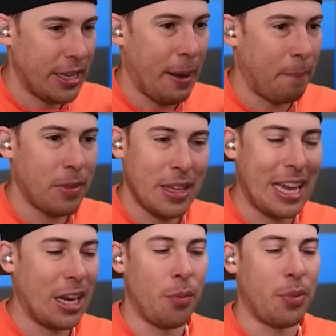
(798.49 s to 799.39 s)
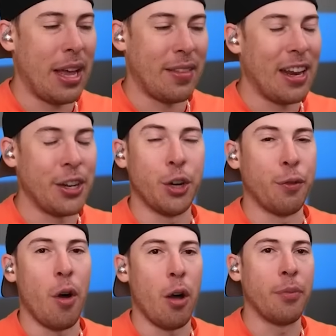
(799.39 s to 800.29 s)
Yep. Yellow, that, that is your
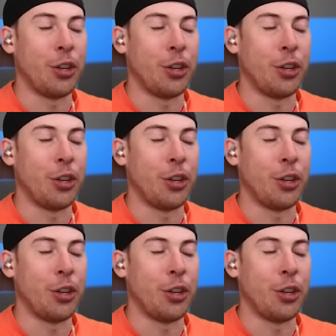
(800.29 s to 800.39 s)
fault.